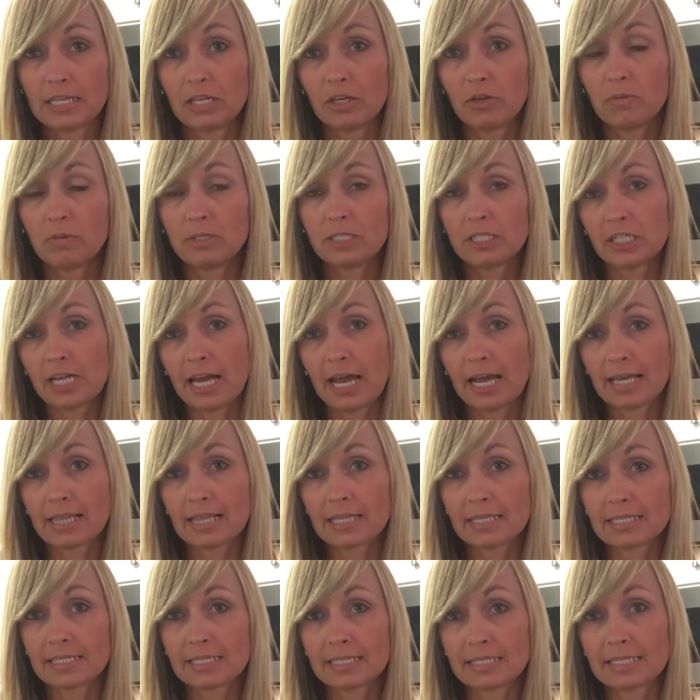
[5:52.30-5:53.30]
and you would check
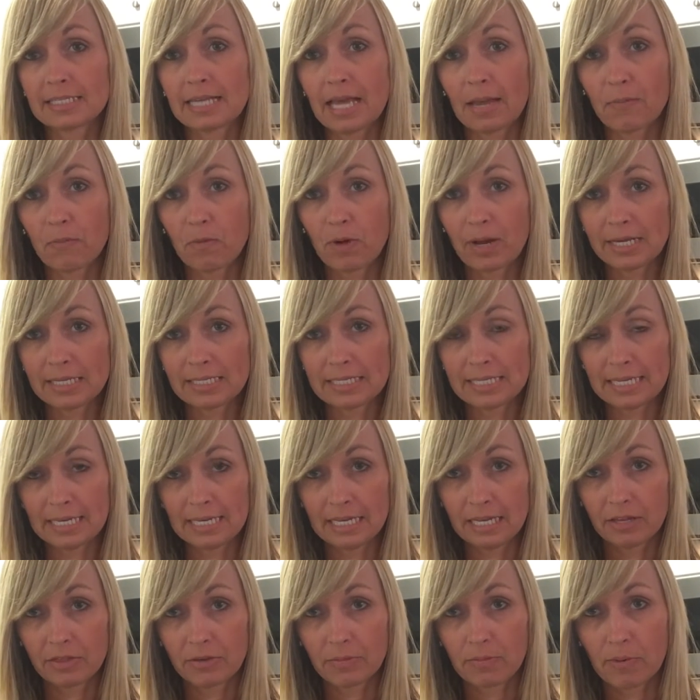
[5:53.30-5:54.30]
this the same way as
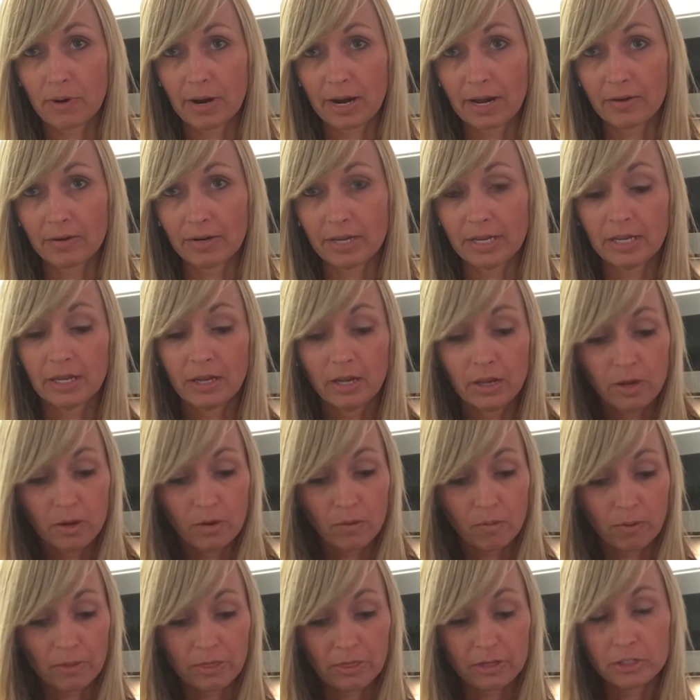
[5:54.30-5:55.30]
any other brownie
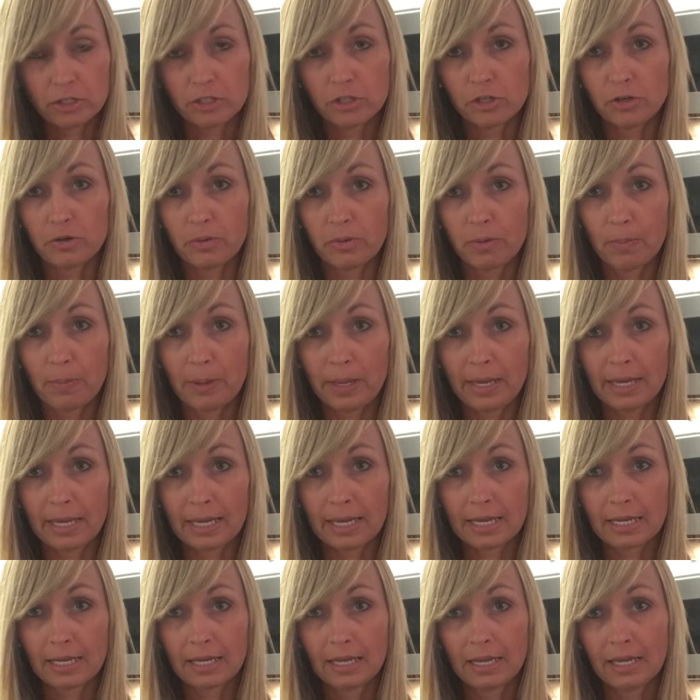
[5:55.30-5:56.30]
with a
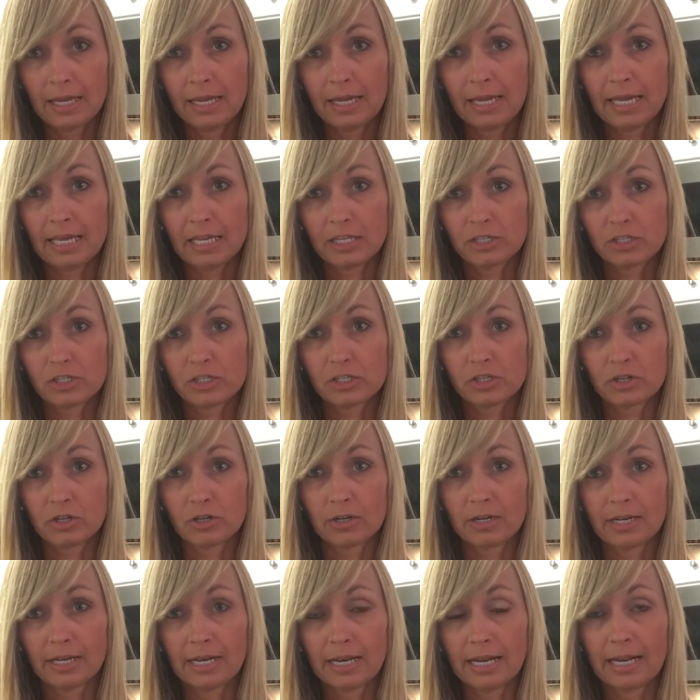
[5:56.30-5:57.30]
toothpick
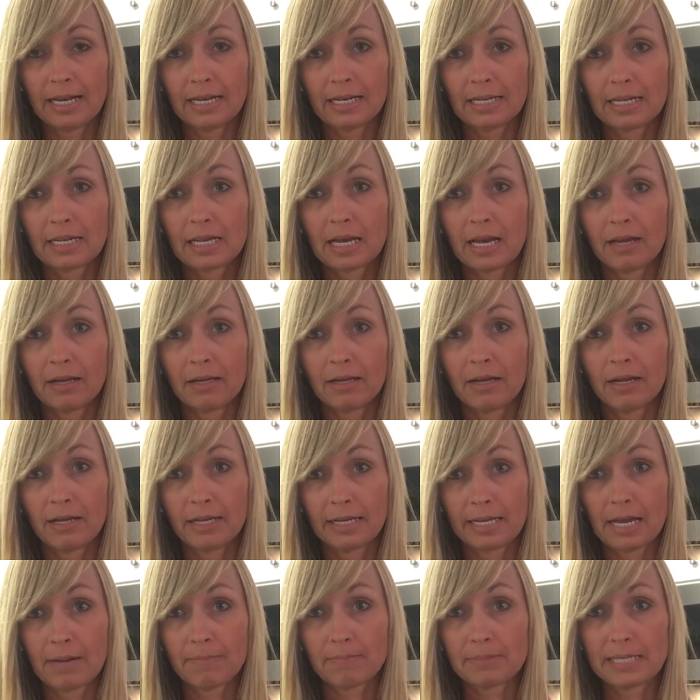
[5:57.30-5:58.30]
inserted, and
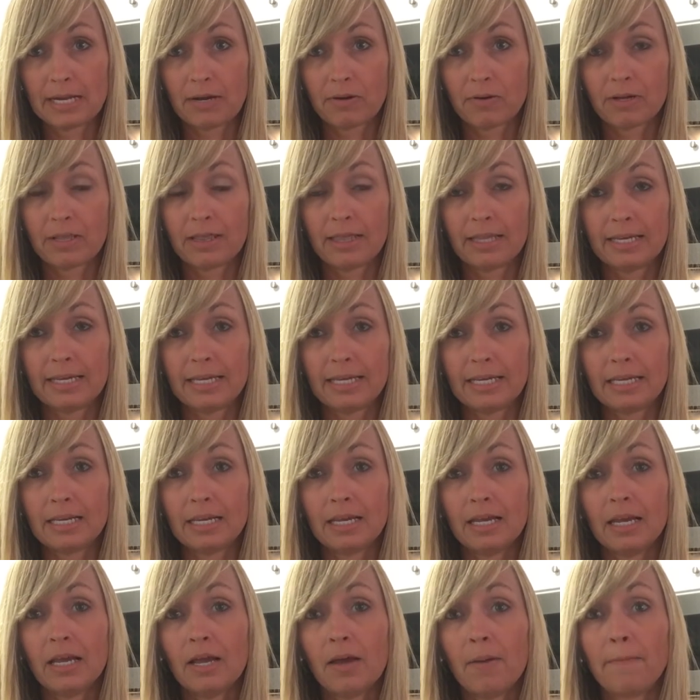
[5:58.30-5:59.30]
it comes out
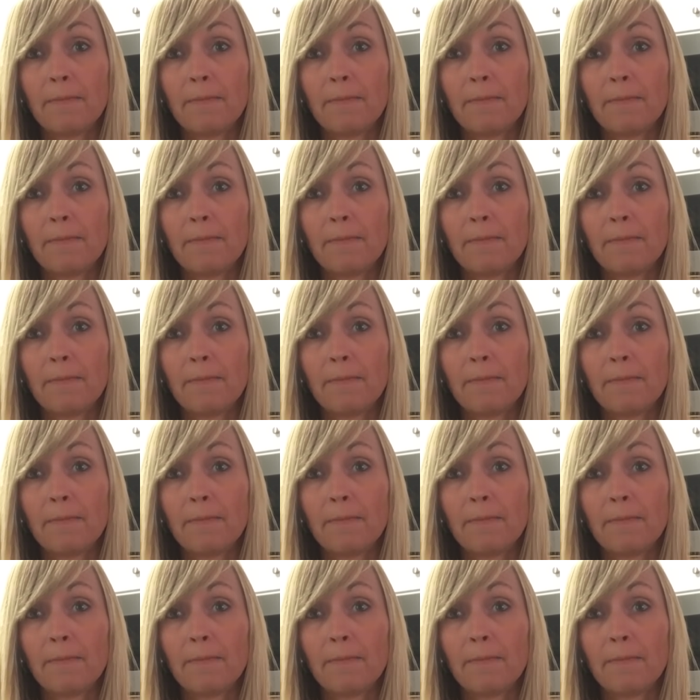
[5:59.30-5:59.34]
clean.